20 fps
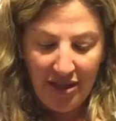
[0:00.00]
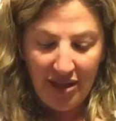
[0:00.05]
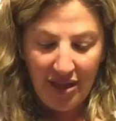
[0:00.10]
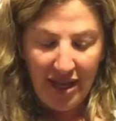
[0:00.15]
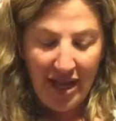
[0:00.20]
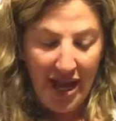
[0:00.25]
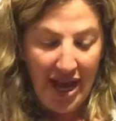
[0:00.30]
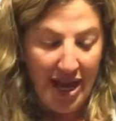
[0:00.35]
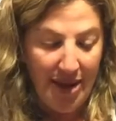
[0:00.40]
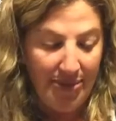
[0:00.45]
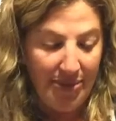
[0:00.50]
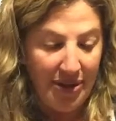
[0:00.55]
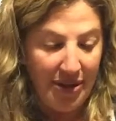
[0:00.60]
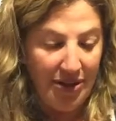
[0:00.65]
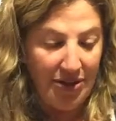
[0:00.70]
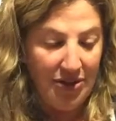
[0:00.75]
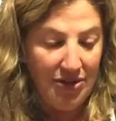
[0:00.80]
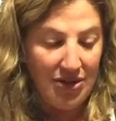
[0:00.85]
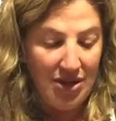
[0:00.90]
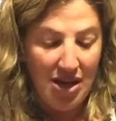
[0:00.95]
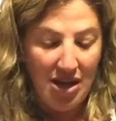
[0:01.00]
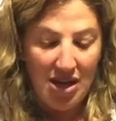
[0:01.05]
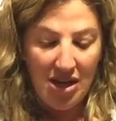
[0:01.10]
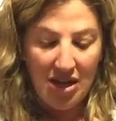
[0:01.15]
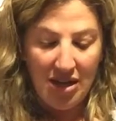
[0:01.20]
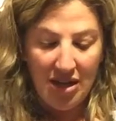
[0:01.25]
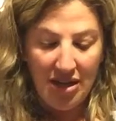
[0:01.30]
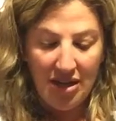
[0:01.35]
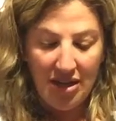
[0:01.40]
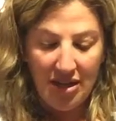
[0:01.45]
cap that goes
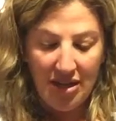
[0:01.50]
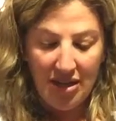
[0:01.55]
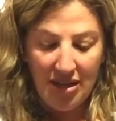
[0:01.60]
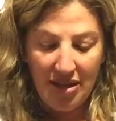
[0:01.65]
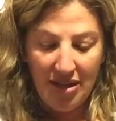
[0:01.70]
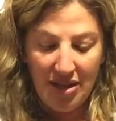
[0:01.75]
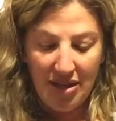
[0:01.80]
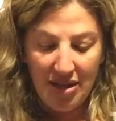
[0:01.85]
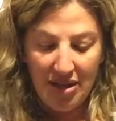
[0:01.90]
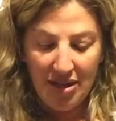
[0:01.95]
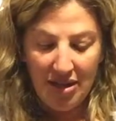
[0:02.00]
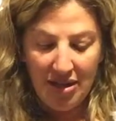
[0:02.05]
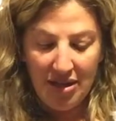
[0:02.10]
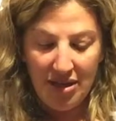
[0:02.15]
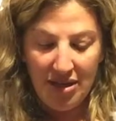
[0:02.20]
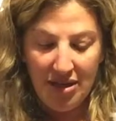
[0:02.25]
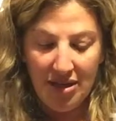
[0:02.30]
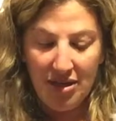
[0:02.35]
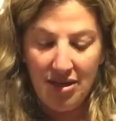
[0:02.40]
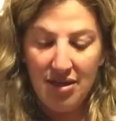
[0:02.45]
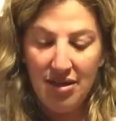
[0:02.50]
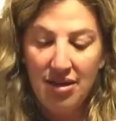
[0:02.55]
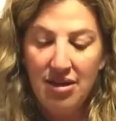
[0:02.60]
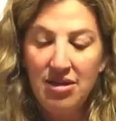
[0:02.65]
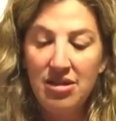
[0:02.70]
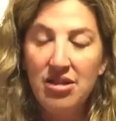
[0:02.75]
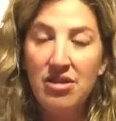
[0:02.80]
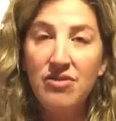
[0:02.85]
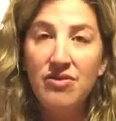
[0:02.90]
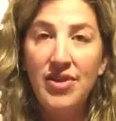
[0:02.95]
on the
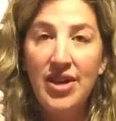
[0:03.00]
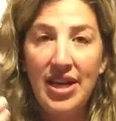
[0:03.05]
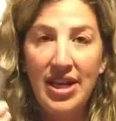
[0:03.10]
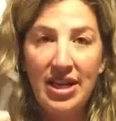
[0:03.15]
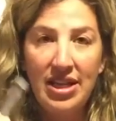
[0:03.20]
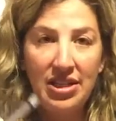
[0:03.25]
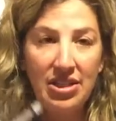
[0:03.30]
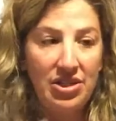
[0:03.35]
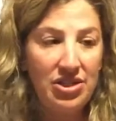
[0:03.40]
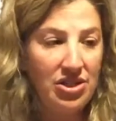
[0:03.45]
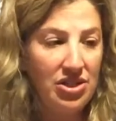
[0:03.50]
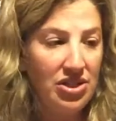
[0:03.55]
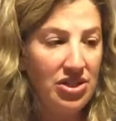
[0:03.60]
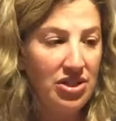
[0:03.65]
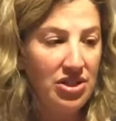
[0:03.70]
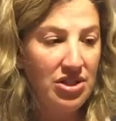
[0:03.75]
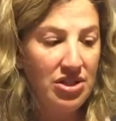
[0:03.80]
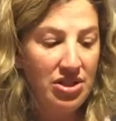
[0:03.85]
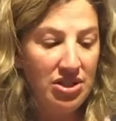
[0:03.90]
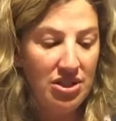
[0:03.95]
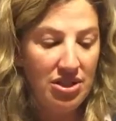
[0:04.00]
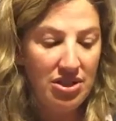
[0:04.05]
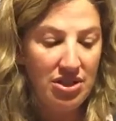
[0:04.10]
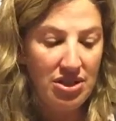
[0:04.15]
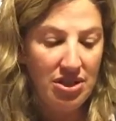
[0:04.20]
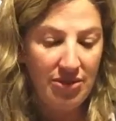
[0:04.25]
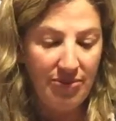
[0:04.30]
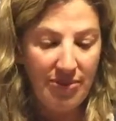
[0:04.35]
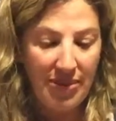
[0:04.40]
syringe to